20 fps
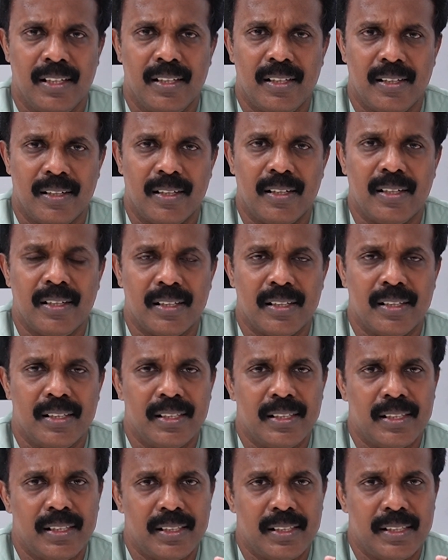or
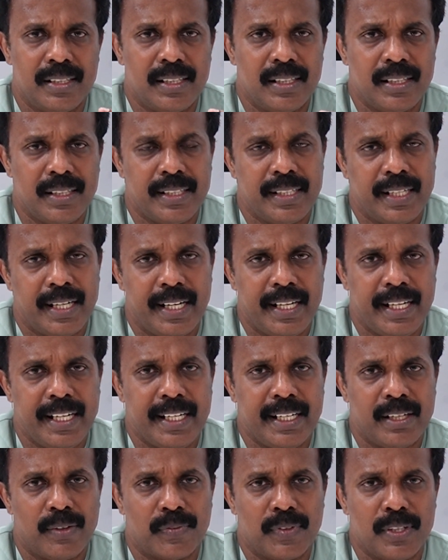the
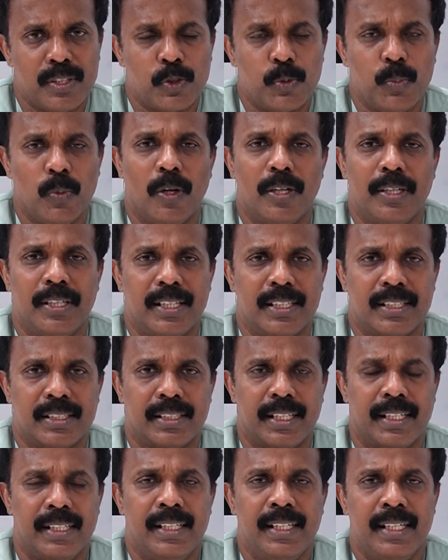ending of the small
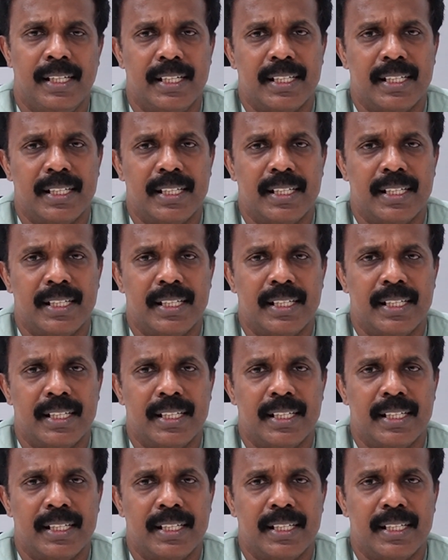intestine.